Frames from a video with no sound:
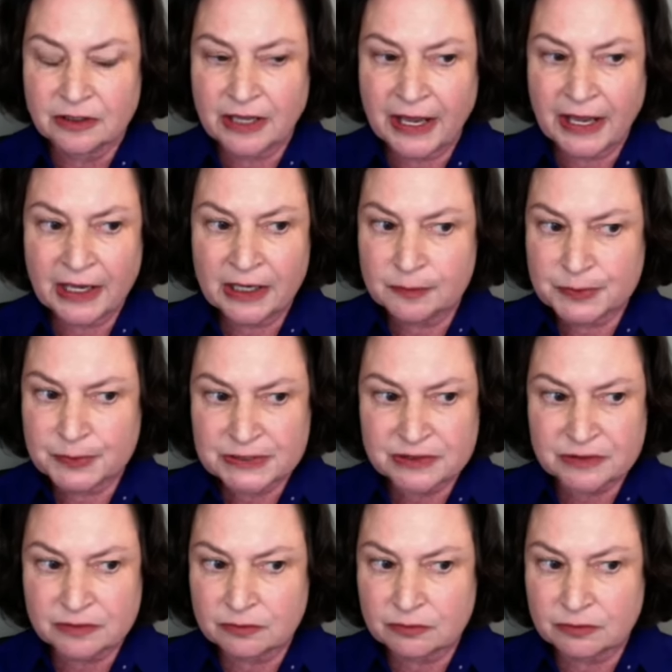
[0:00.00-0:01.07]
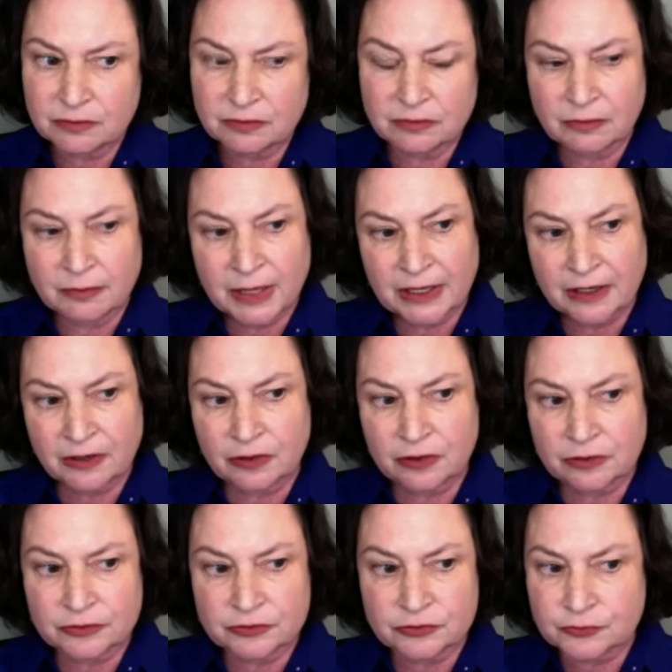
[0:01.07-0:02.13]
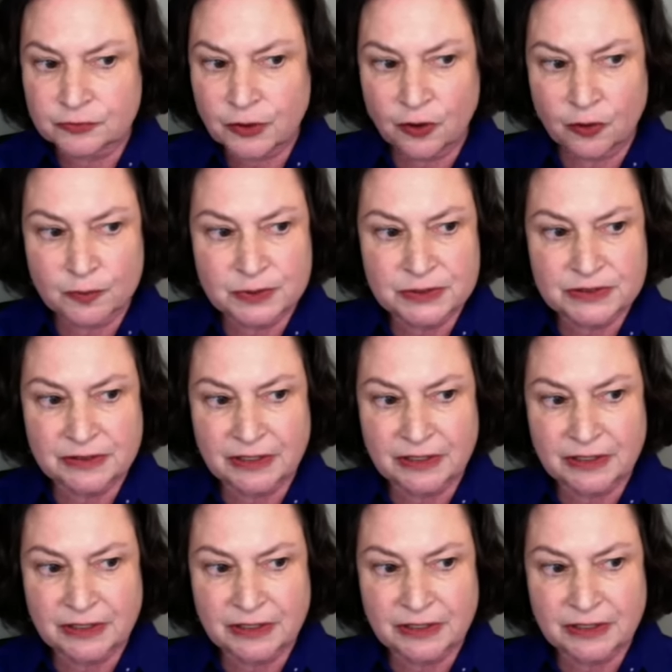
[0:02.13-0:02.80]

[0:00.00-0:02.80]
apes male tropes